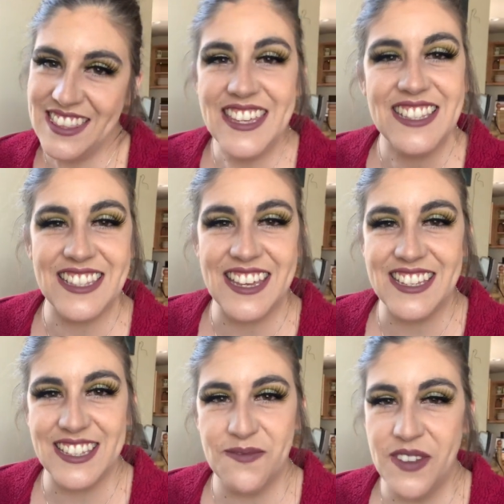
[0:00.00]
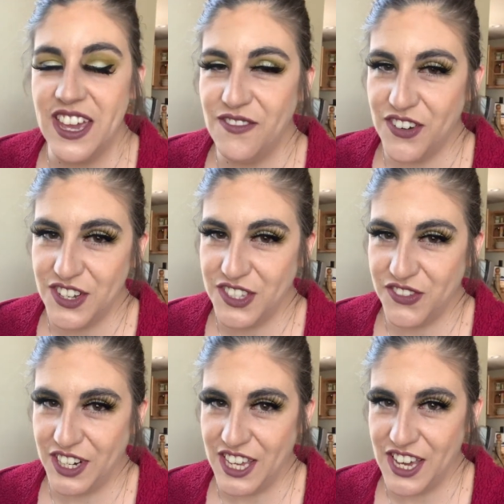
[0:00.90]
This is my first
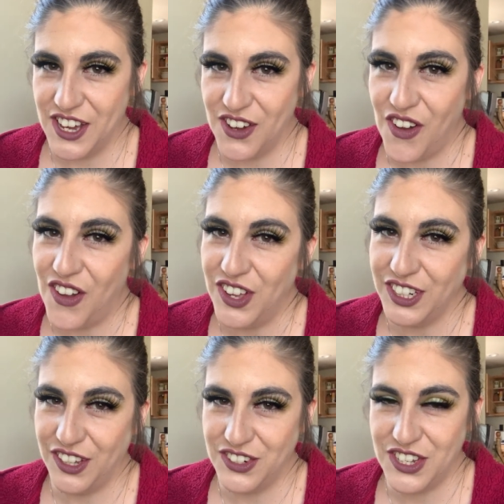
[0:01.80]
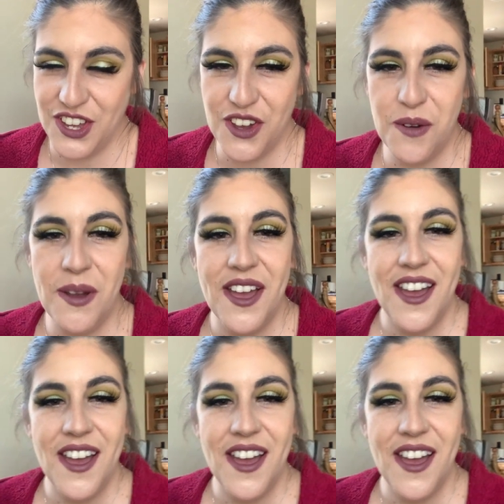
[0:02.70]
video on YouTube.